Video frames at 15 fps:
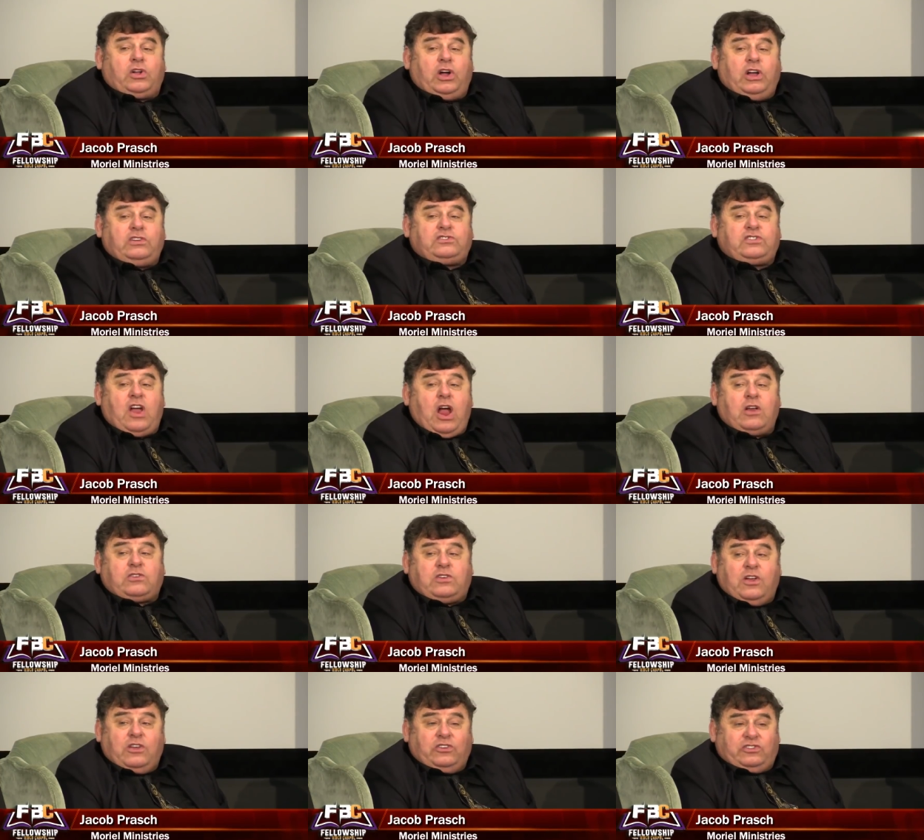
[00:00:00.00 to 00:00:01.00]
good
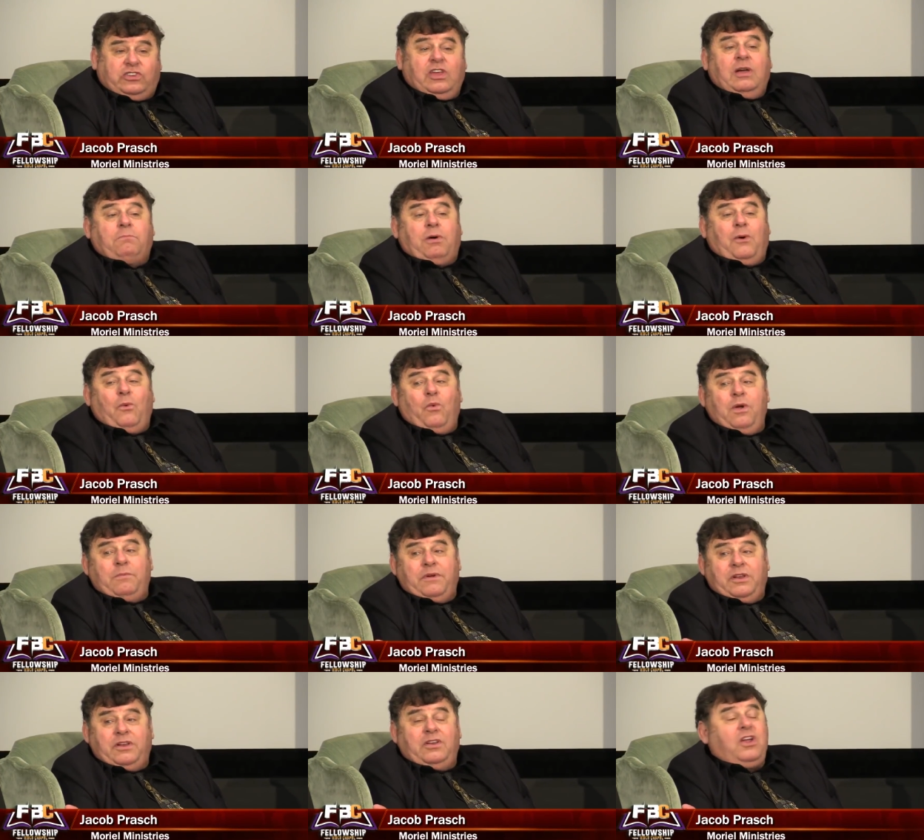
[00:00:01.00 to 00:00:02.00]
churches, but
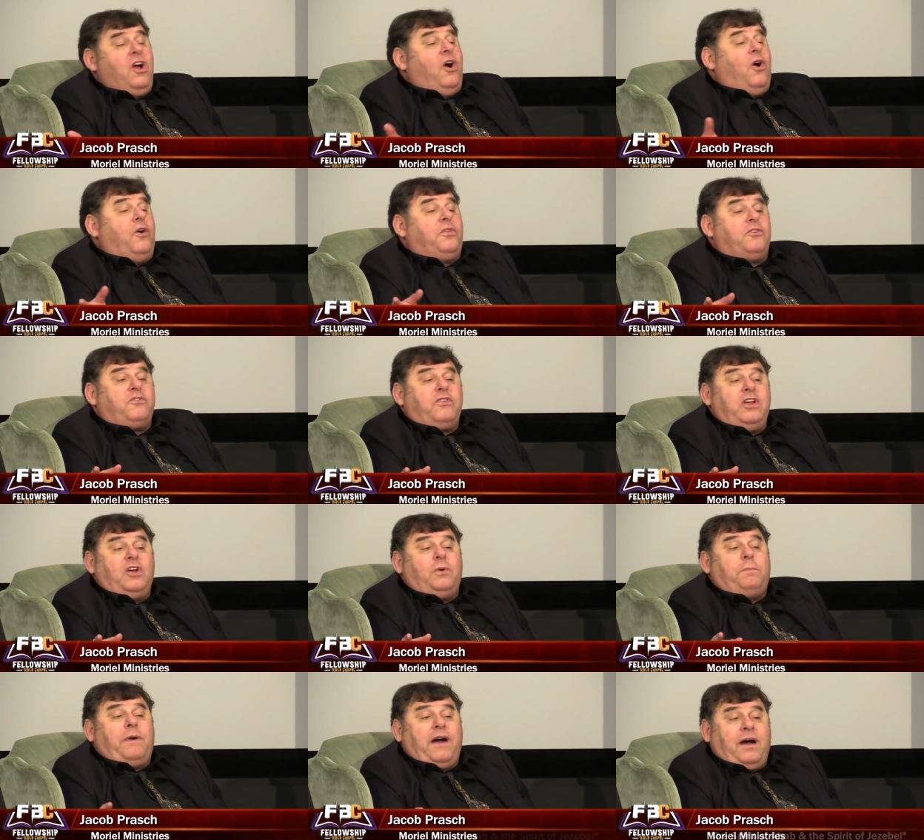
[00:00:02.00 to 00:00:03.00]
women are the
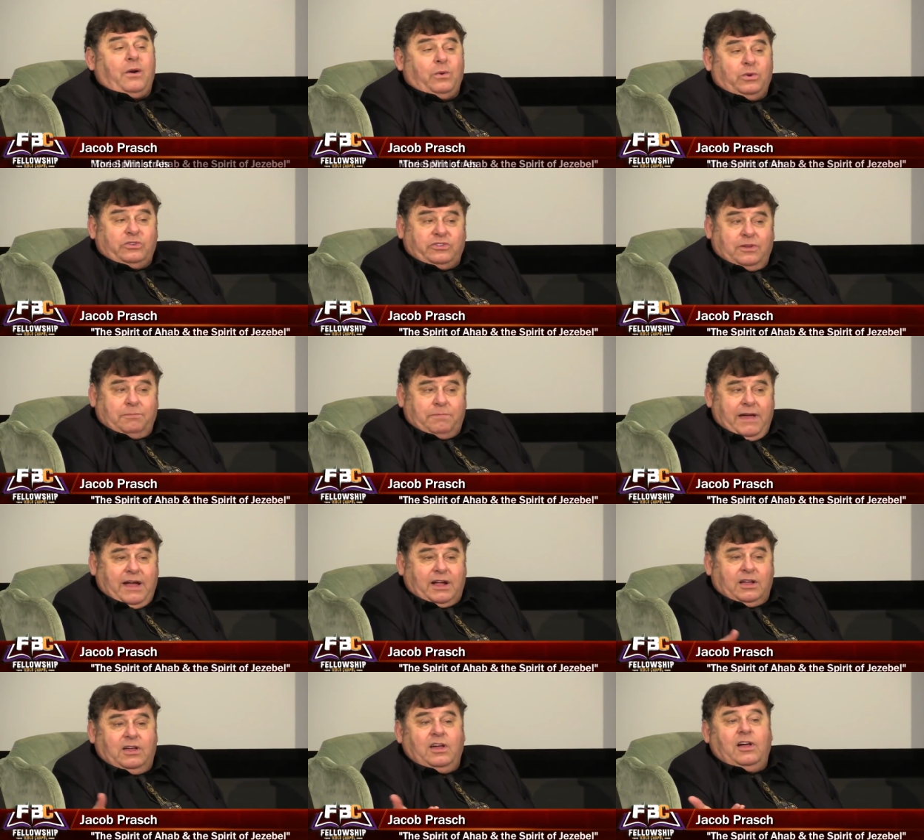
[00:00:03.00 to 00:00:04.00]
real powers on back